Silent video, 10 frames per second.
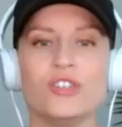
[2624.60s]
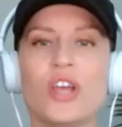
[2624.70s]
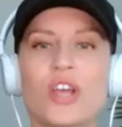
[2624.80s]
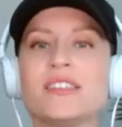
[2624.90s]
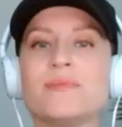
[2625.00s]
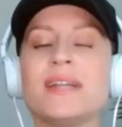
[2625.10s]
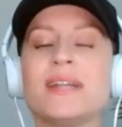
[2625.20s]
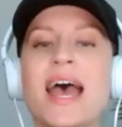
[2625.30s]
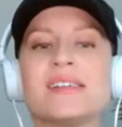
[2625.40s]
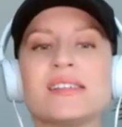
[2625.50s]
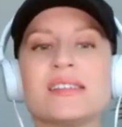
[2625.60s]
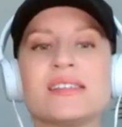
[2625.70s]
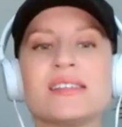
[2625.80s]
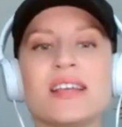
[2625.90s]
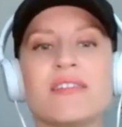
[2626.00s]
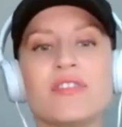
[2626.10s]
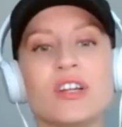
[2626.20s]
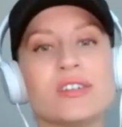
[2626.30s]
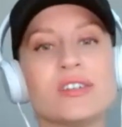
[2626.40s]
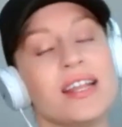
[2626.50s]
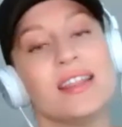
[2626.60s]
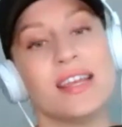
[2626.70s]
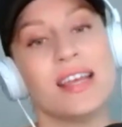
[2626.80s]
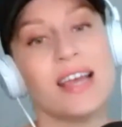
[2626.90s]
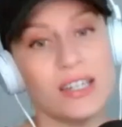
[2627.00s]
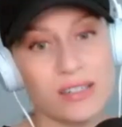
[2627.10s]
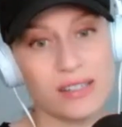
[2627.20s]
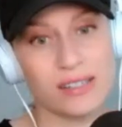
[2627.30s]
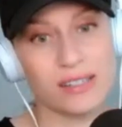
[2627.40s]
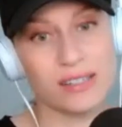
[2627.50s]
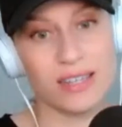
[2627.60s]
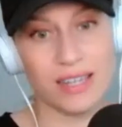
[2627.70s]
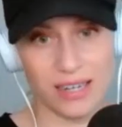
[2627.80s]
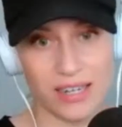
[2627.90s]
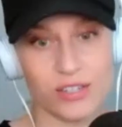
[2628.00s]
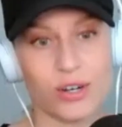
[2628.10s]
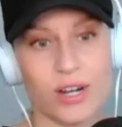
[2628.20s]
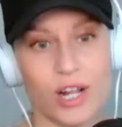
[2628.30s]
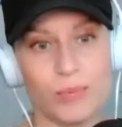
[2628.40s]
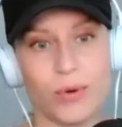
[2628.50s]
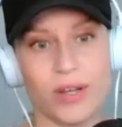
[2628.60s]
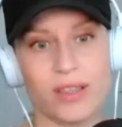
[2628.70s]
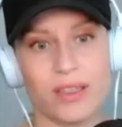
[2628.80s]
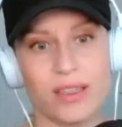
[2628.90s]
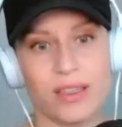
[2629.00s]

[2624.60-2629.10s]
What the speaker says: Jasmine asks if there's anything else he needs her help with.